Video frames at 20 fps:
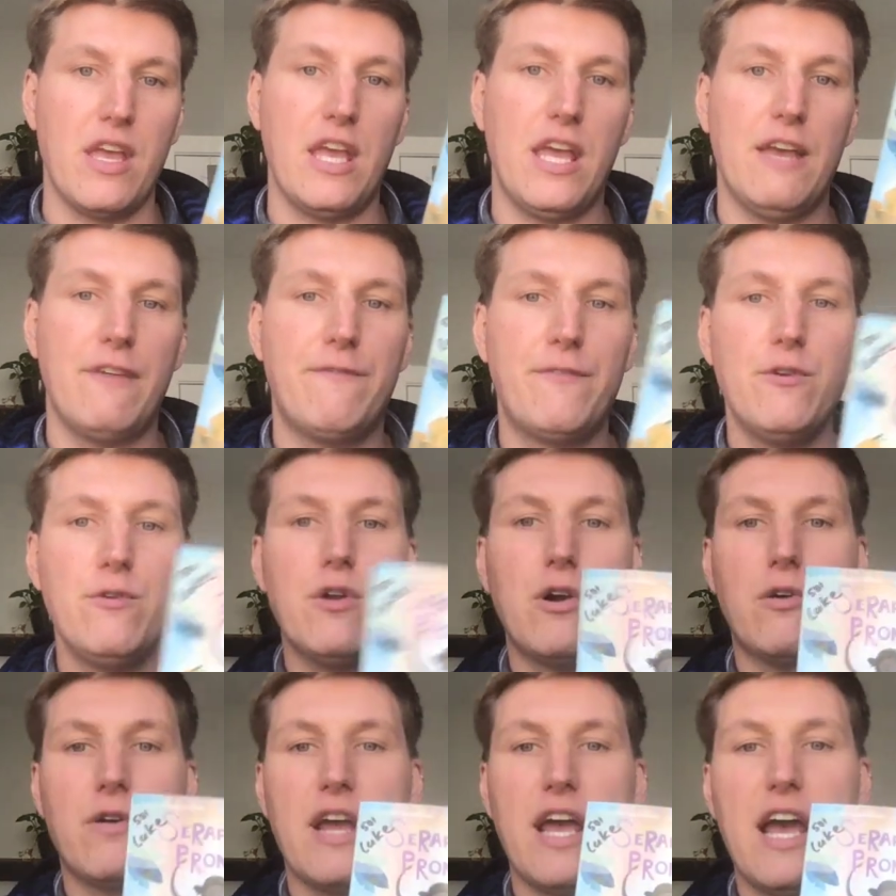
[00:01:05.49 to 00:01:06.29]
If you
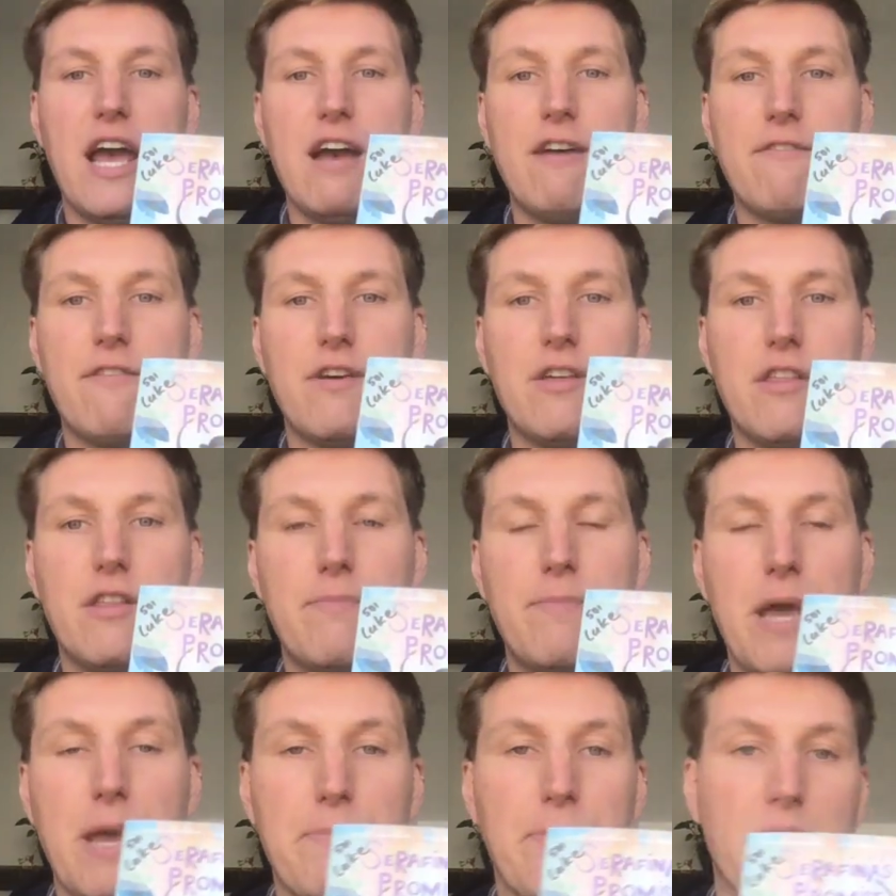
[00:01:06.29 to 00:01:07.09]
don't have the
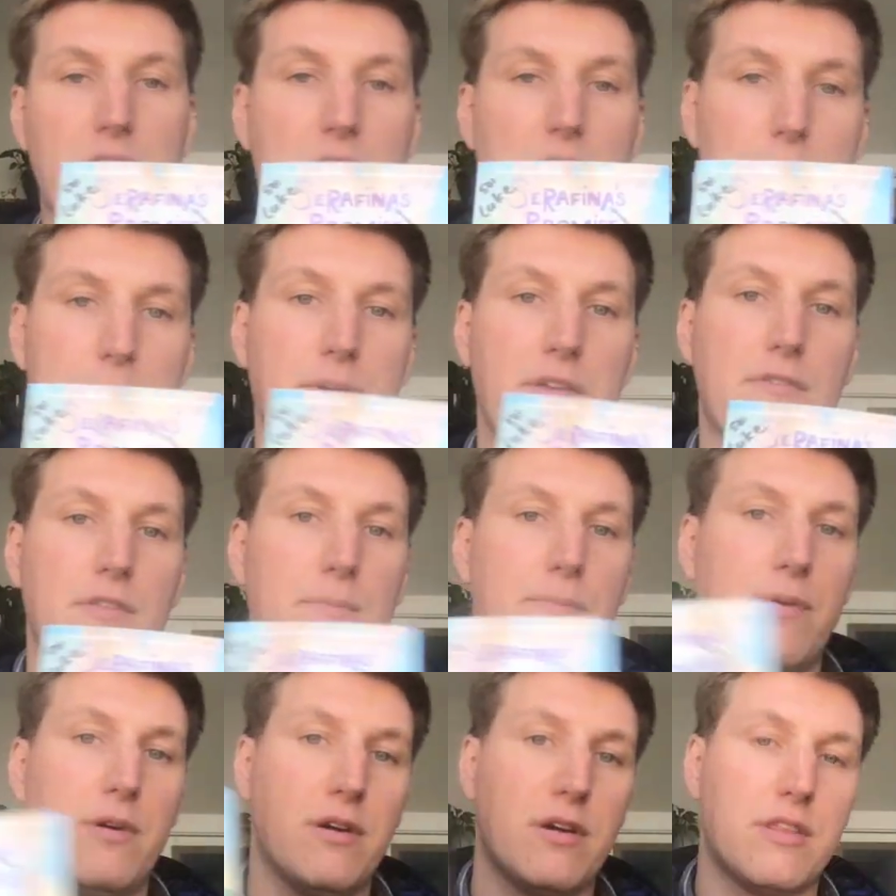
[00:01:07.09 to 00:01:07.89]
paper copy of the
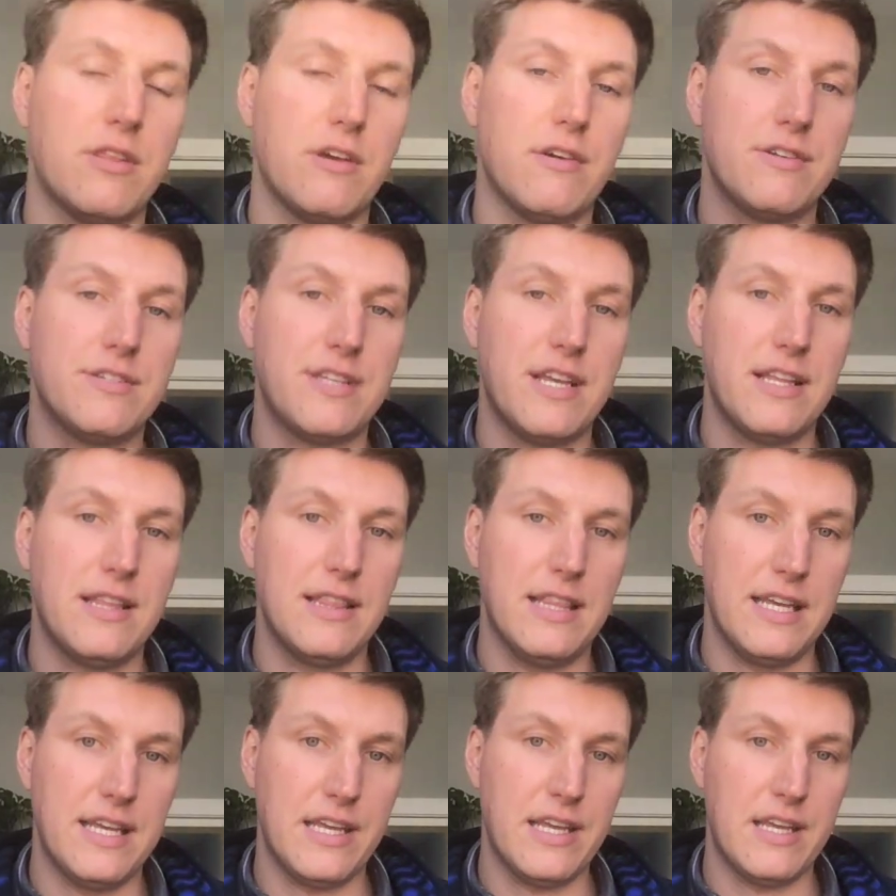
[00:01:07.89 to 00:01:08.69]
book, there is a
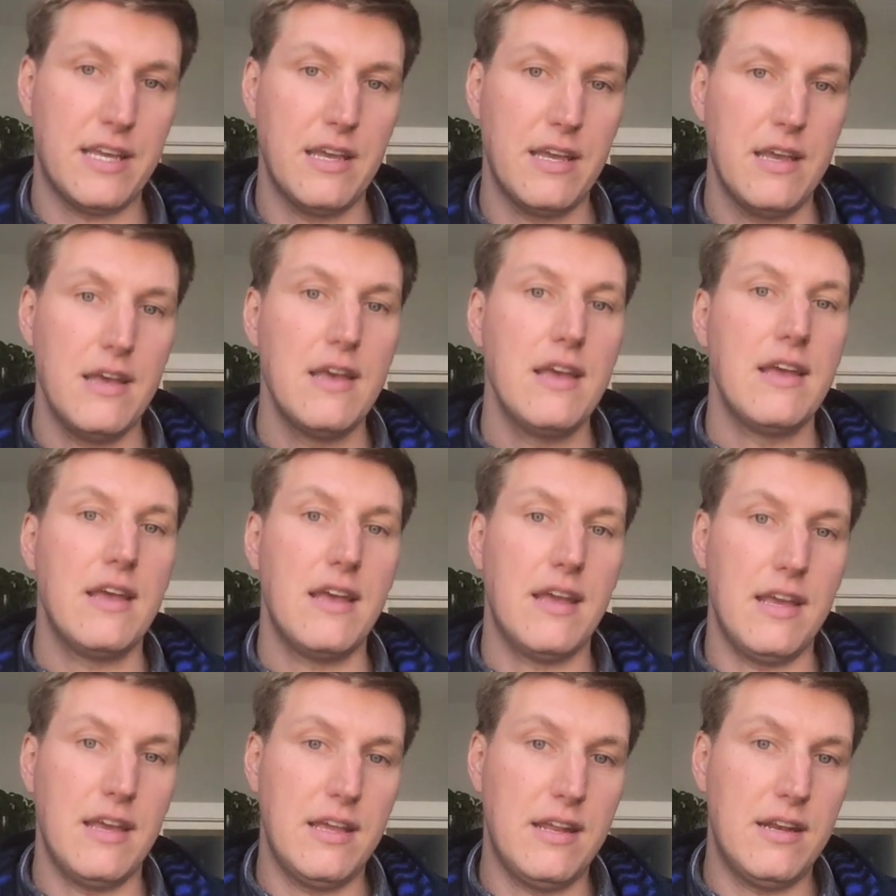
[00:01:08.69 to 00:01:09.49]
link
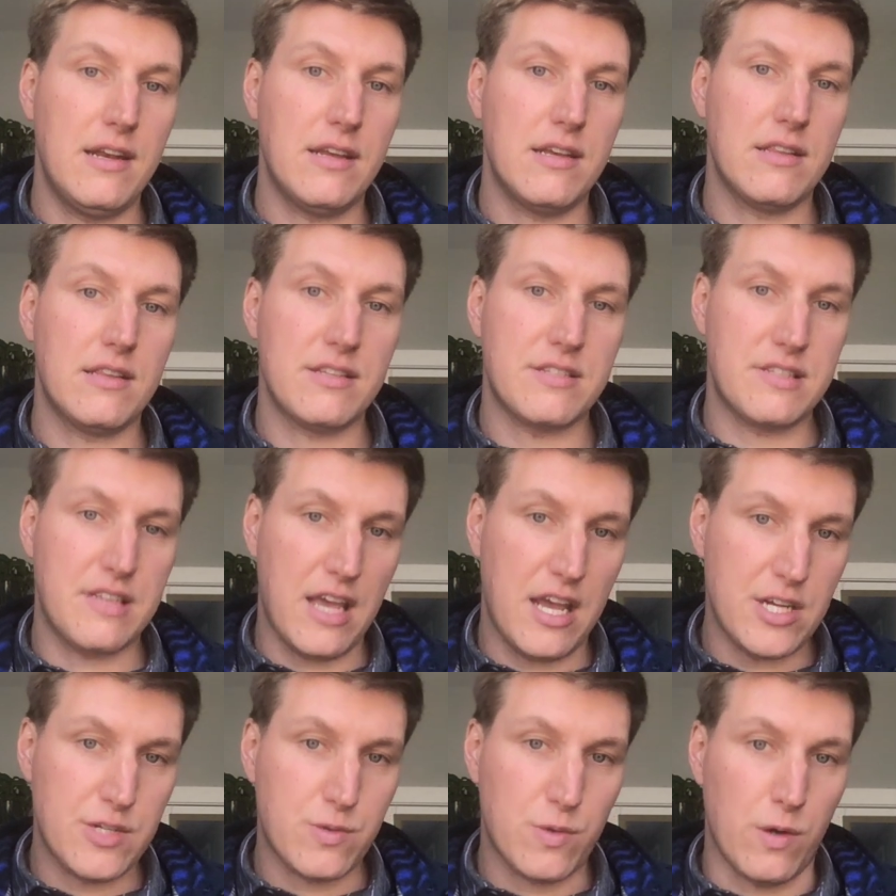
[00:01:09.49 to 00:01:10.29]
in the
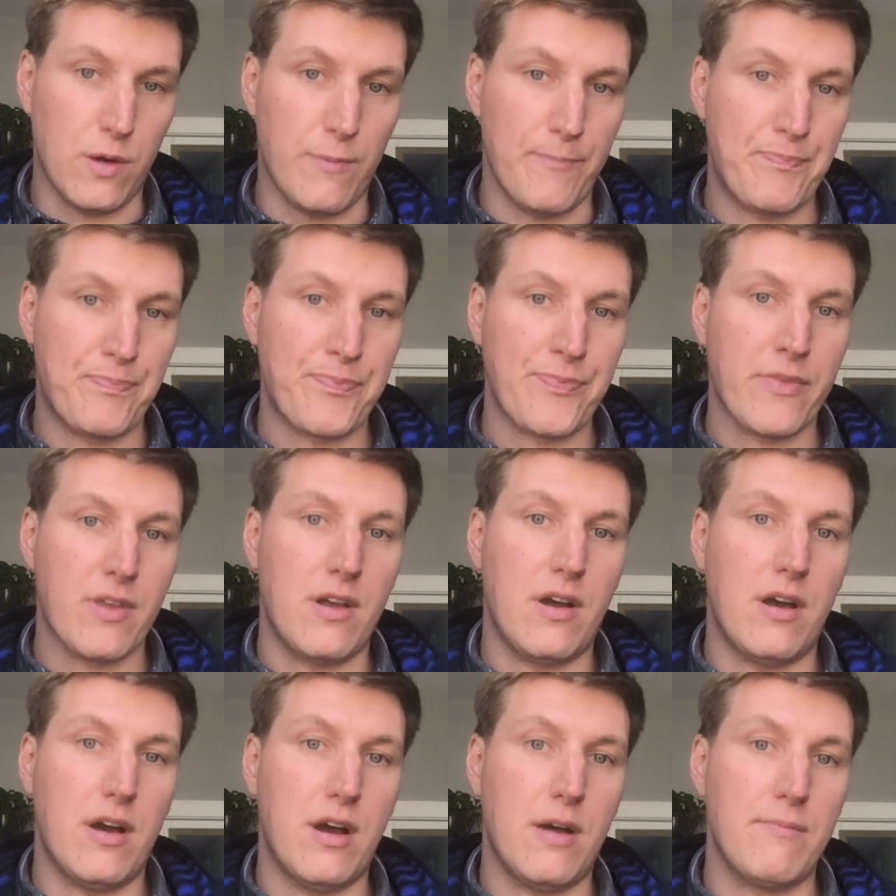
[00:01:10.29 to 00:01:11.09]
schedule
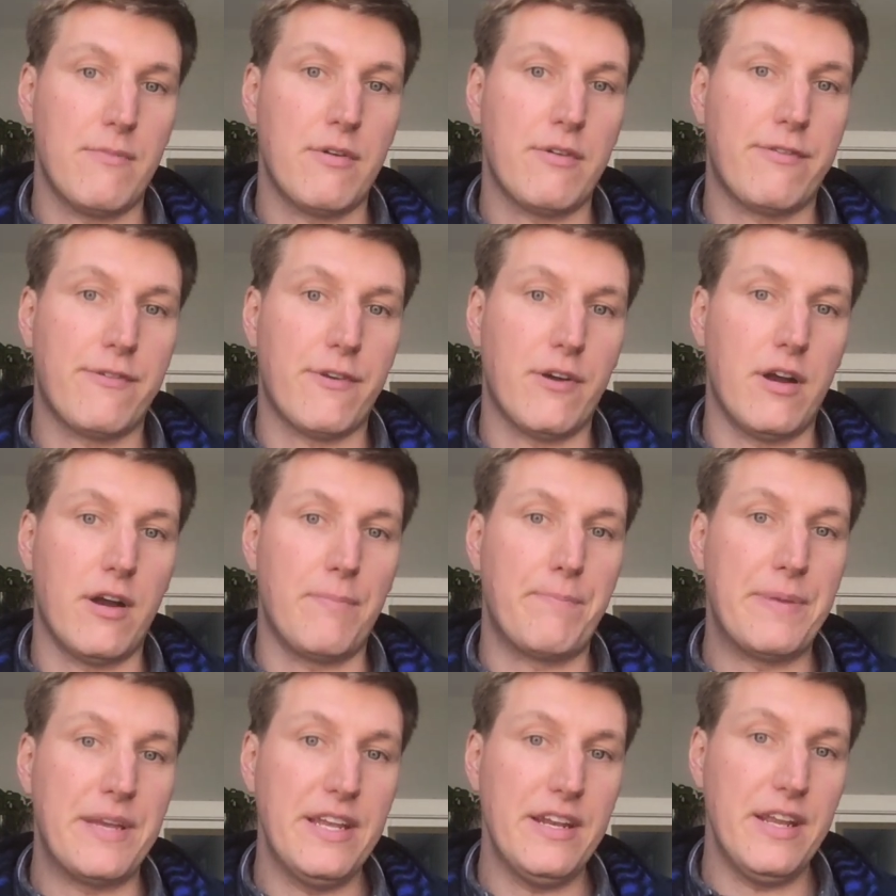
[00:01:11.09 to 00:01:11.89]
for a
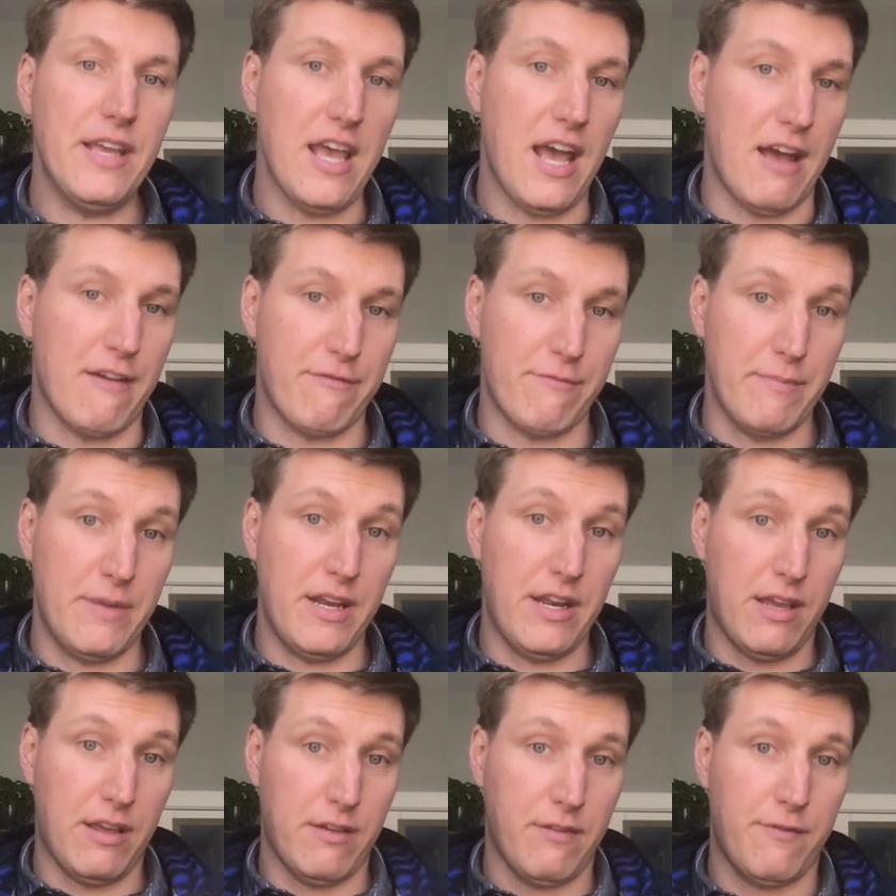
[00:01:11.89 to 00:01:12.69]
PDF,
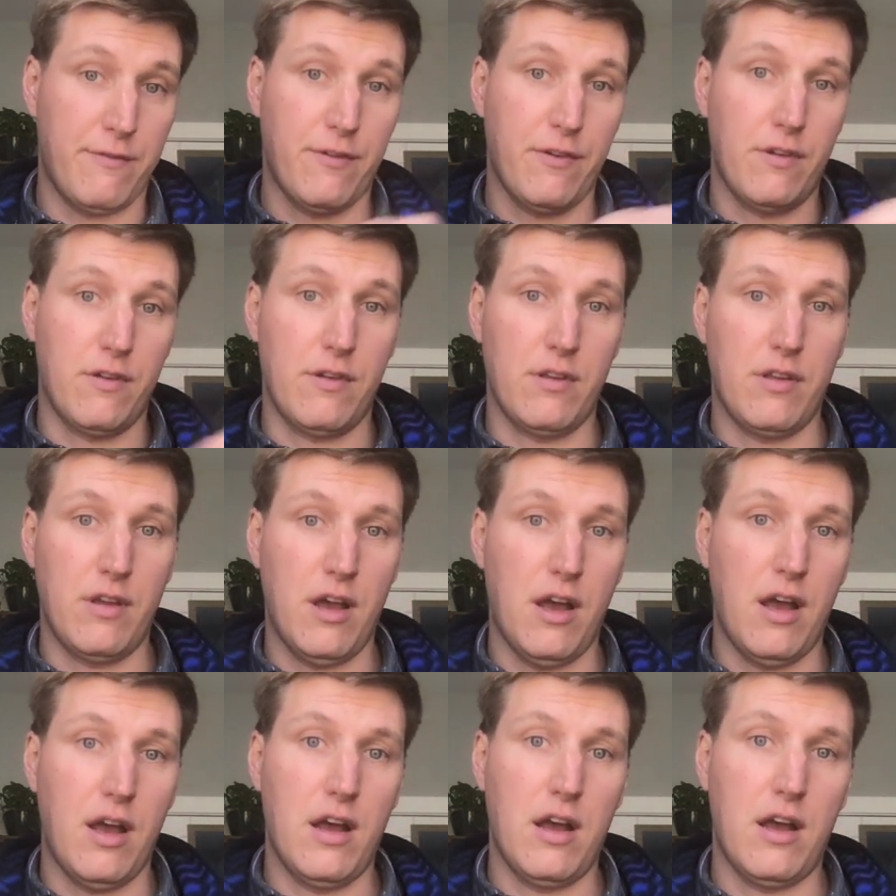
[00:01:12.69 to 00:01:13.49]
meaning for
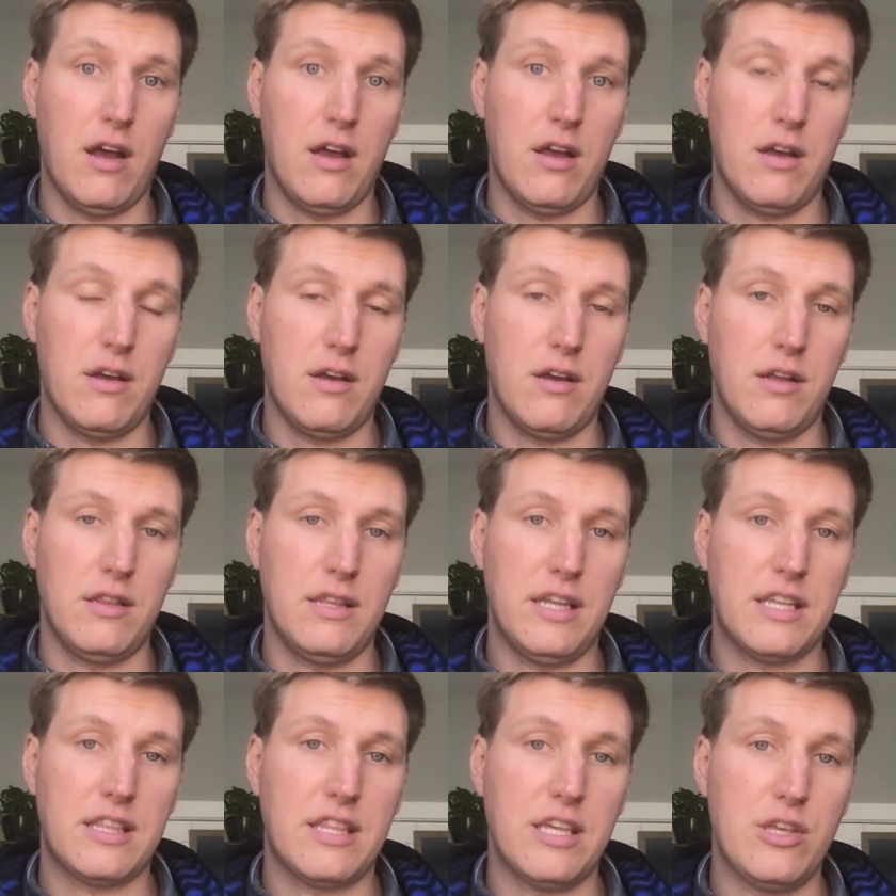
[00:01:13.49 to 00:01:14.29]
a
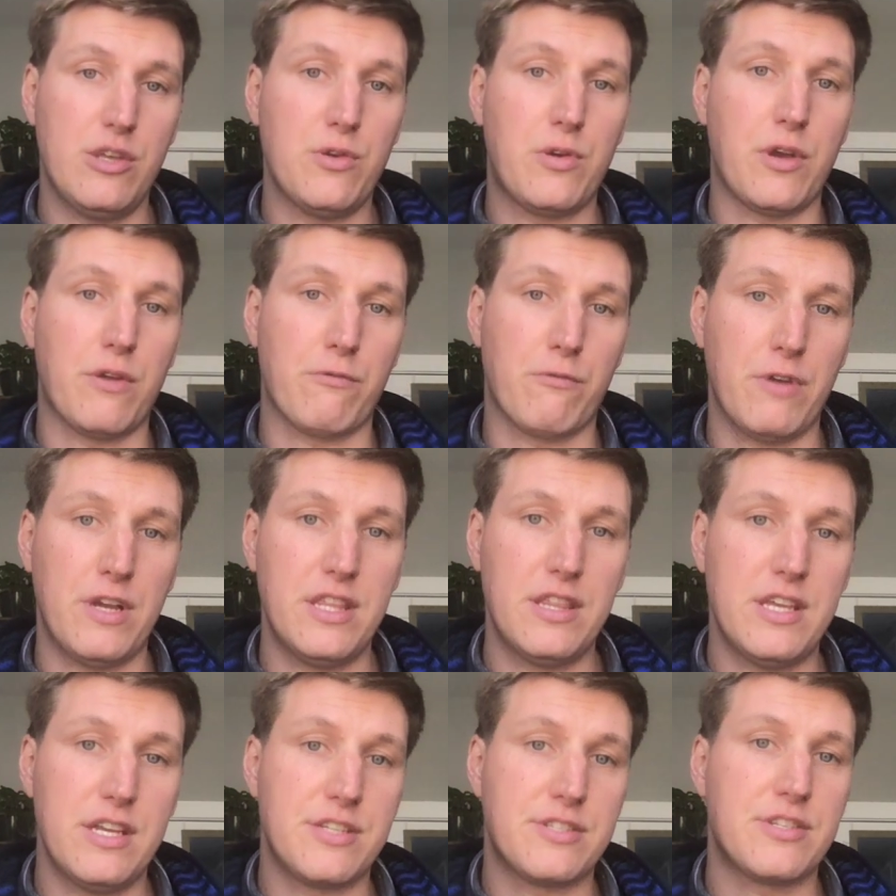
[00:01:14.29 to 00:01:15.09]
link that you can
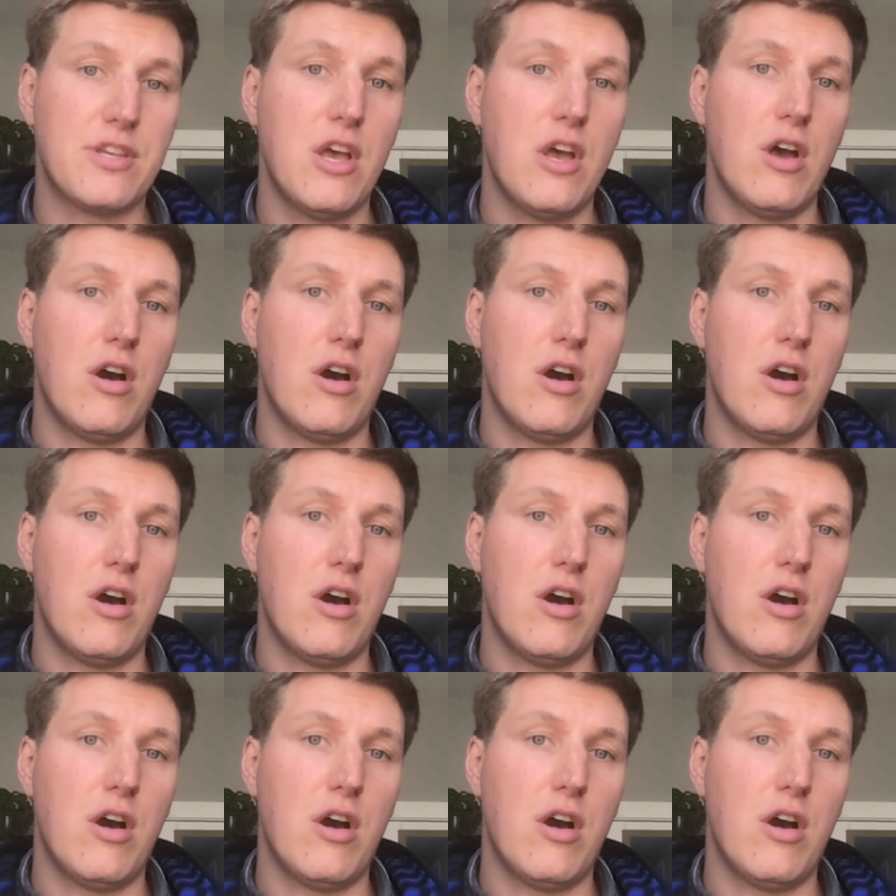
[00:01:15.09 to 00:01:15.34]
read this